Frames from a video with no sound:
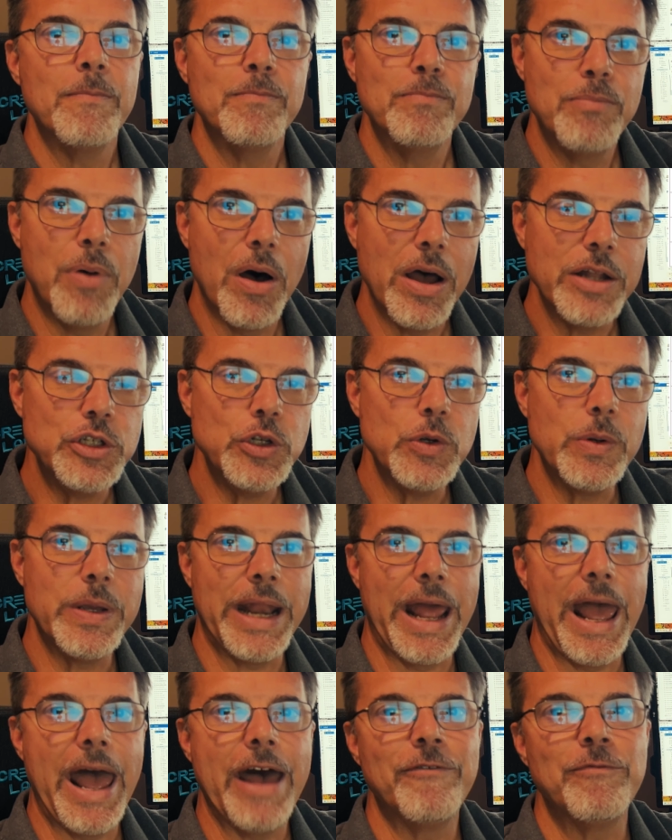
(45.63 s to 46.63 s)
But you can
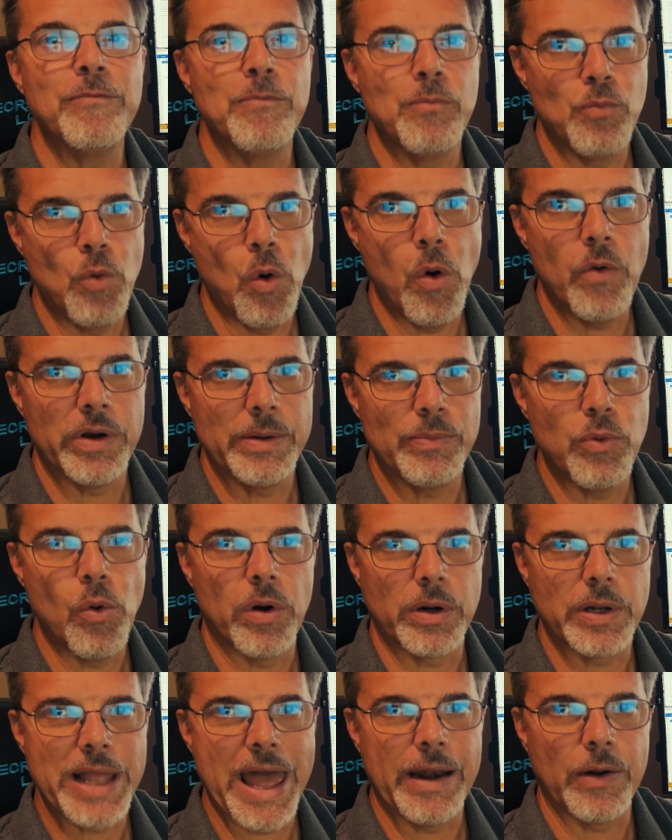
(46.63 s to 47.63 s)
have more
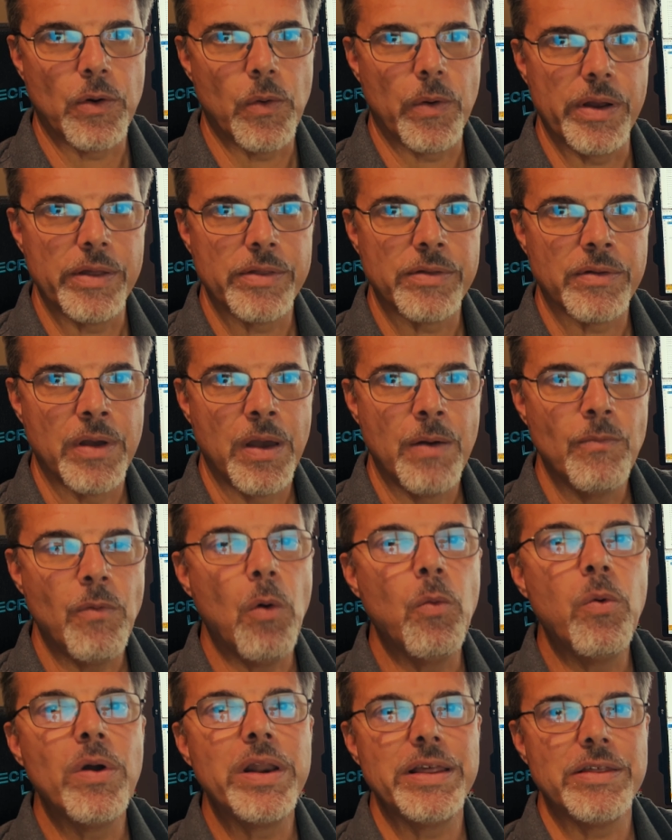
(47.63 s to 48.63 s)
report categories. Well,
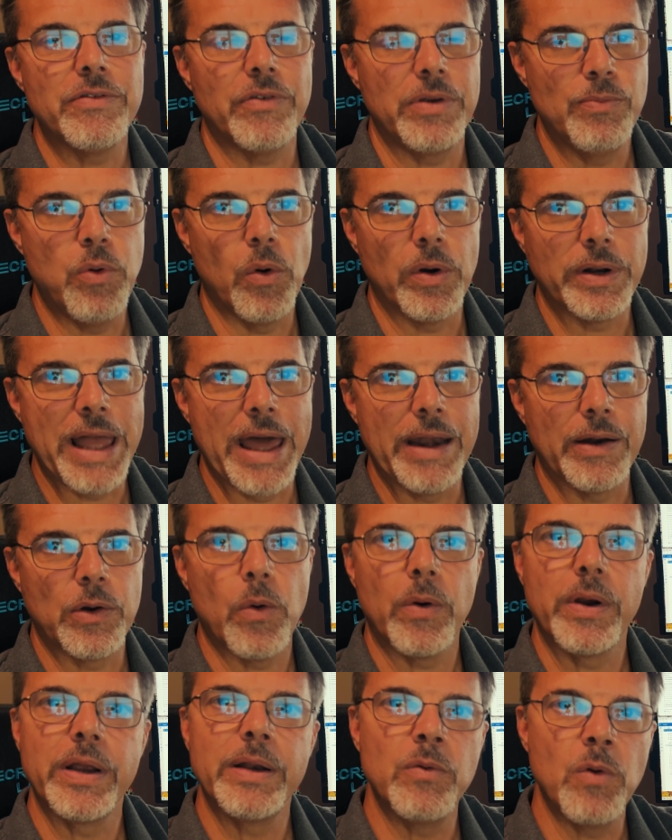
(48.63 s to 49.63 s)
what is a report
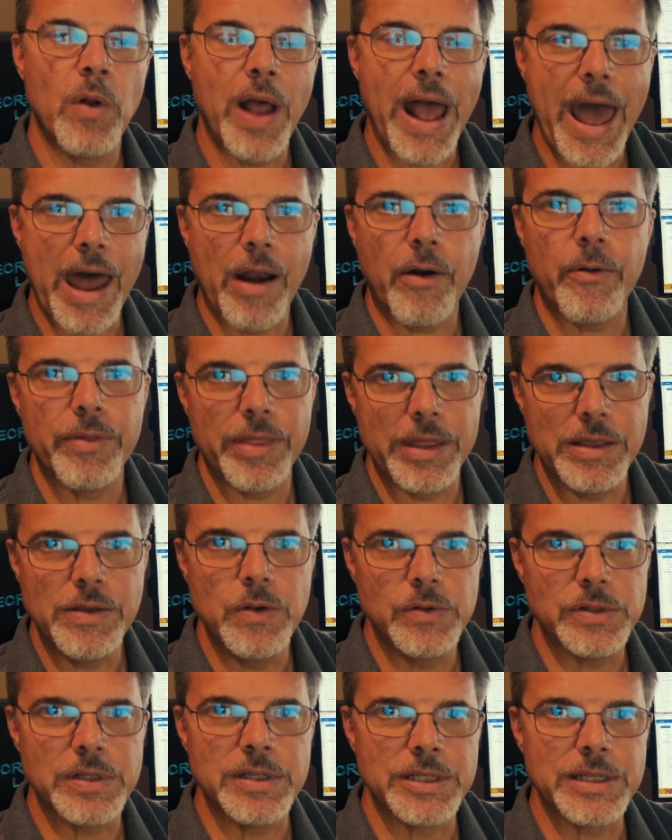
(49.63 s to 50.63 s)
category and how are they
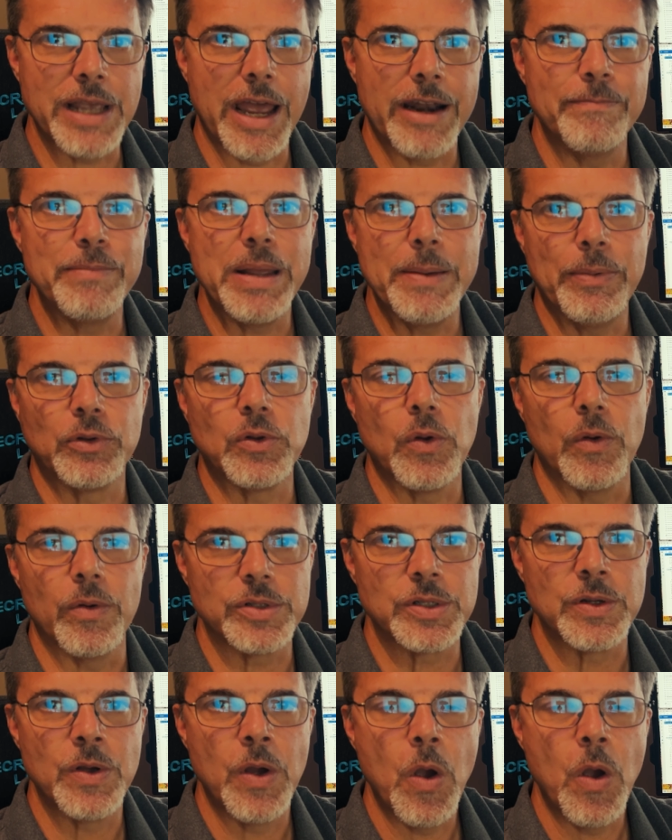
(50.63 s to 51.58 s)
used inside of PeopleTools?